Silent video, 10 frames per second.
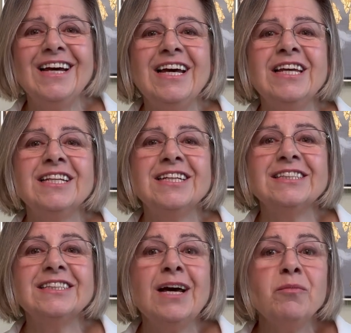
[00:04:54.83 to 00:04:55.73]
And
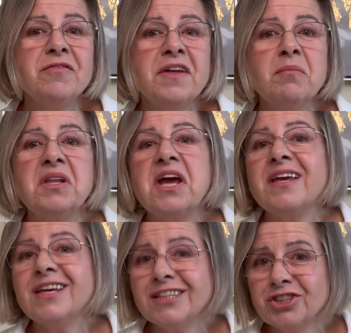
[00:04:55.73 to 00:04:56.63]
some of them,
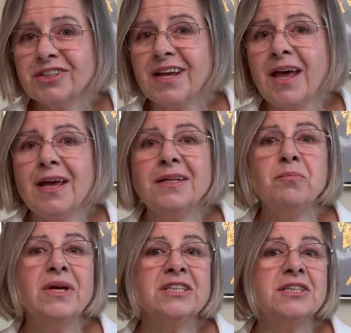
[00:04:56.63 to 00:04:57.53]
like KitchenAid
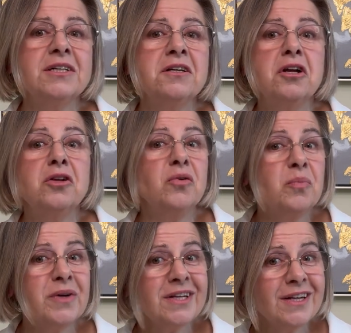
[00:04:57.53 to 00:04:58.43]
mixer, look
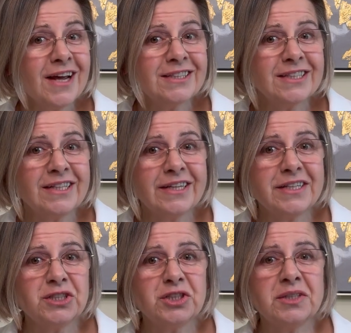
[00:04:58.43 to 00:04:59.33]
pretty nice in the
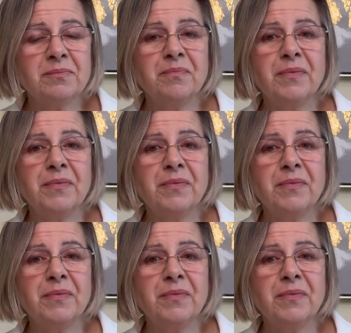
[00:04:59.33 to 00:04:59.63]
kitchen.